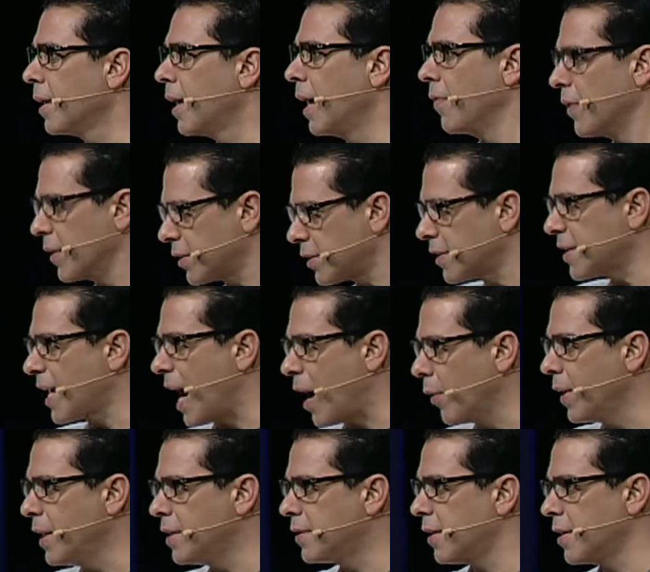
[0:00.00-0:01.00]
And this is
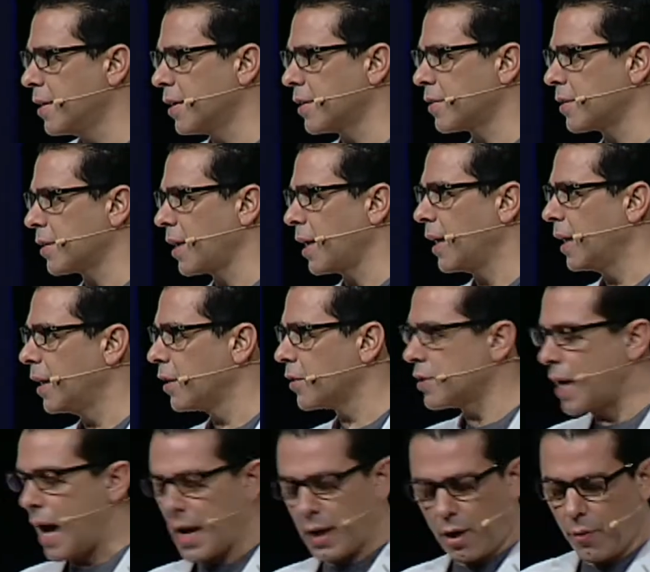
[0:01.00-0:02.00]
how easy it is today it is
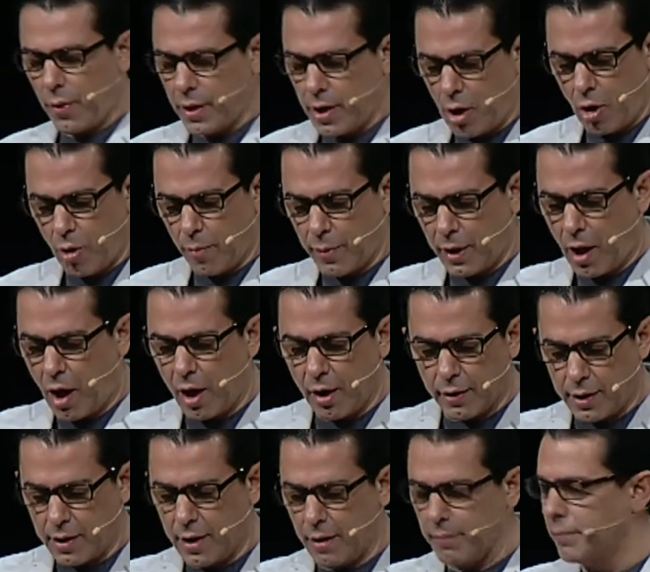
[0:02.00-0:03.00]
not going home and
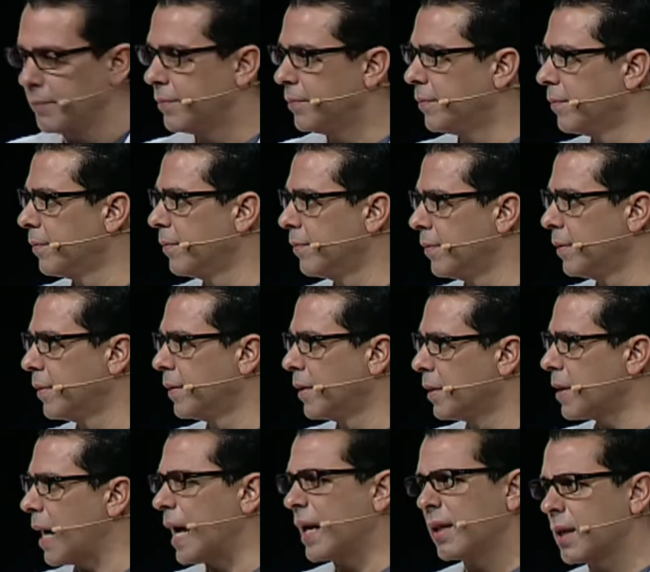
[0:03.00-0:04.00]
calling them.
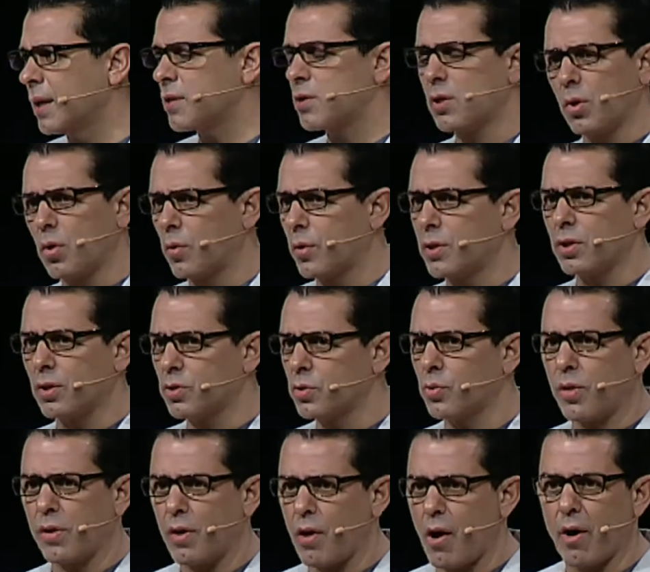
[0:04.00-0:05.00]
Not unless the Lord deals
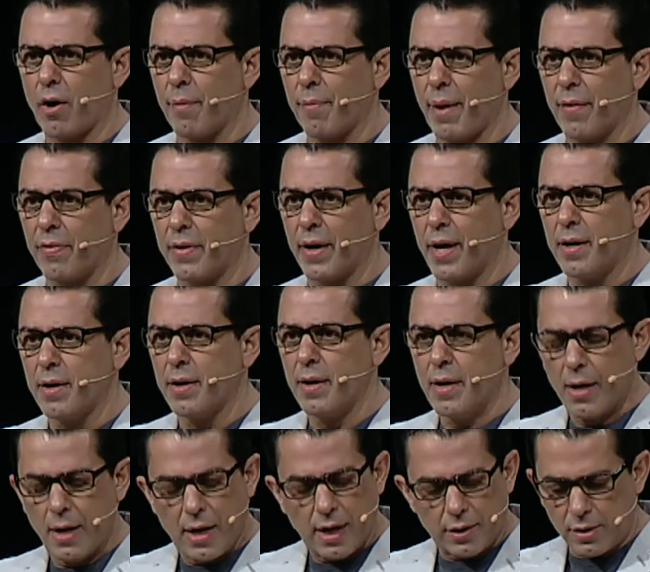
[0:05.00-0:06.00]
with your heart about that.
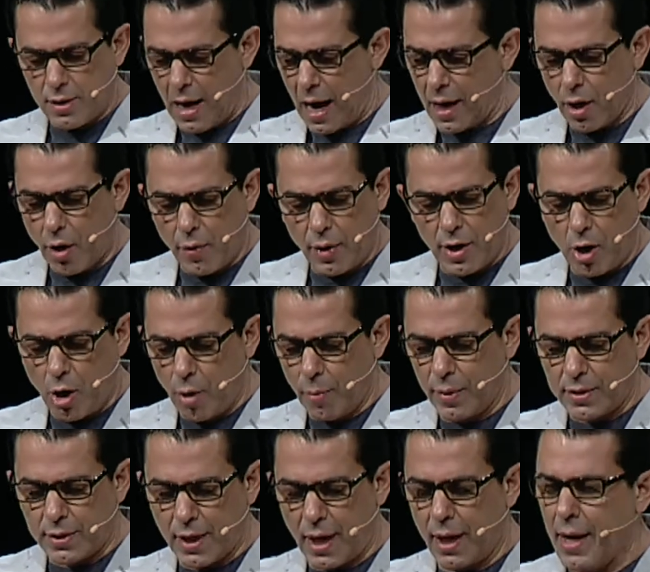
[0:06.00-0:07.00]
It's not going home
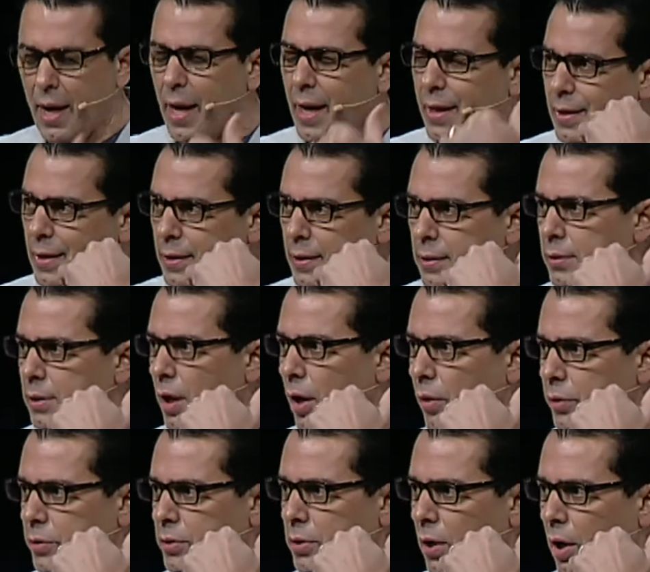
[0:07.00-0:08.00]
and saying, This is so
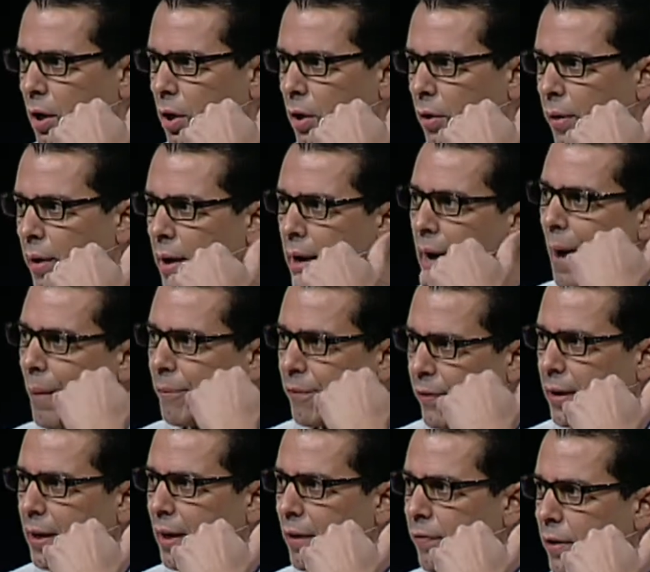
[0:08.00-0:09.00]
and so, I'm
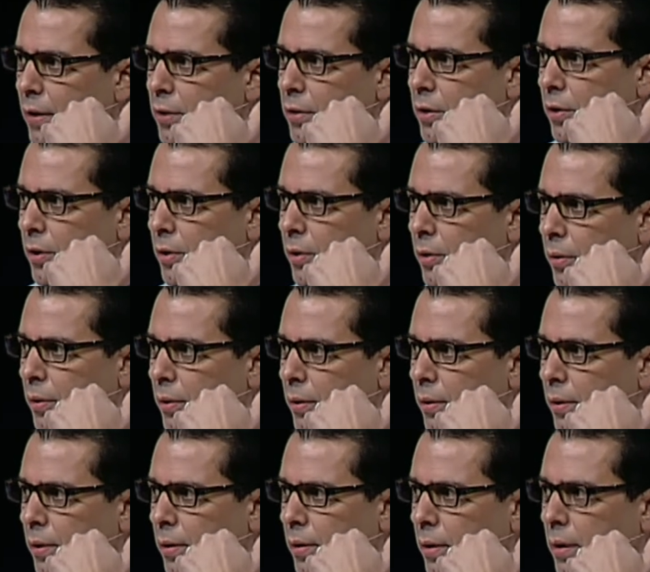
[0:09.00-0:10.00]
forgiving you.
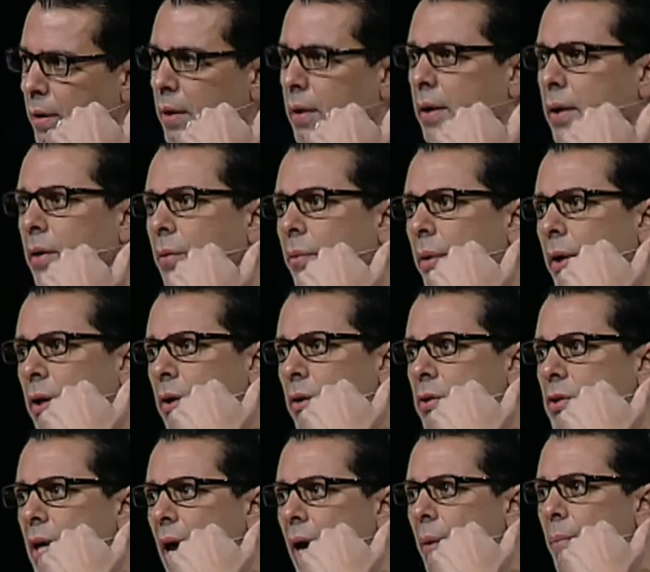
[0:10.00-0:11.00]
What are you
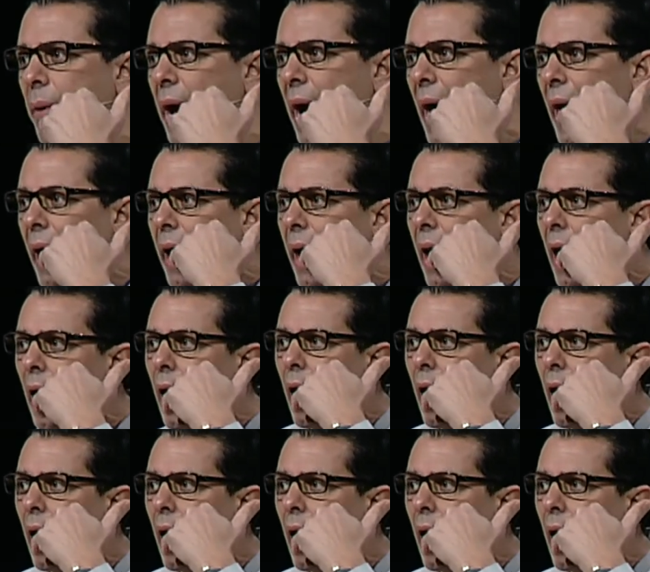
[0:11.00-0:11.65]
saying back?